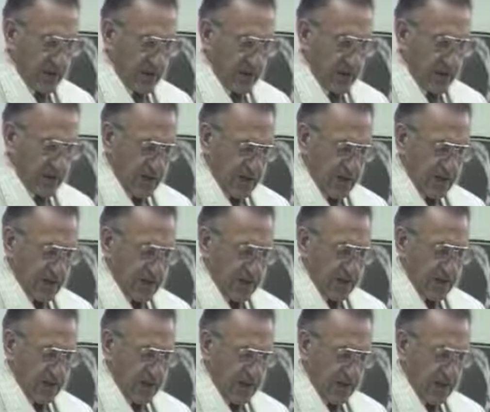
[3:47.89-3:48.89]
It
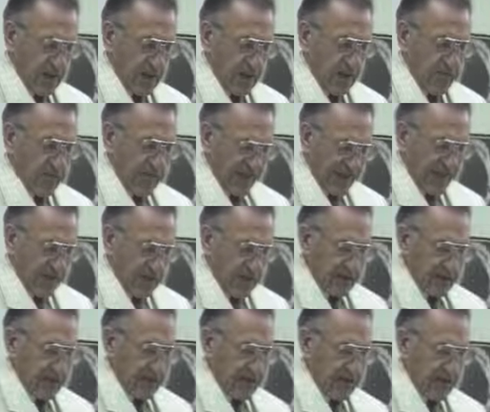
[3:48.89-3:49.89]
is a
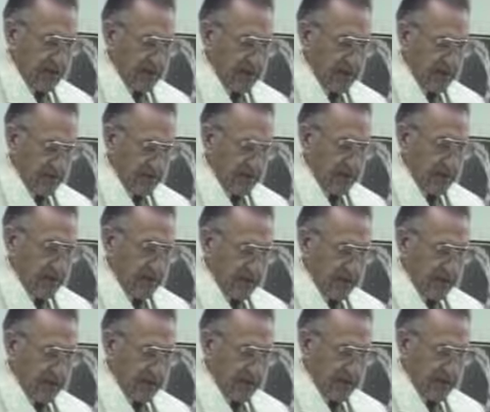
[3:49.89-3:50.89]
battle, and it's a great
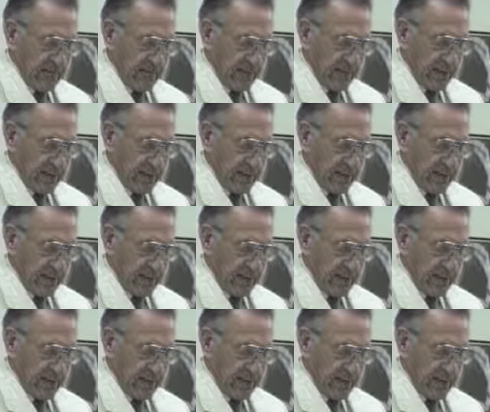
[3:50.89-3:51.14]
battle.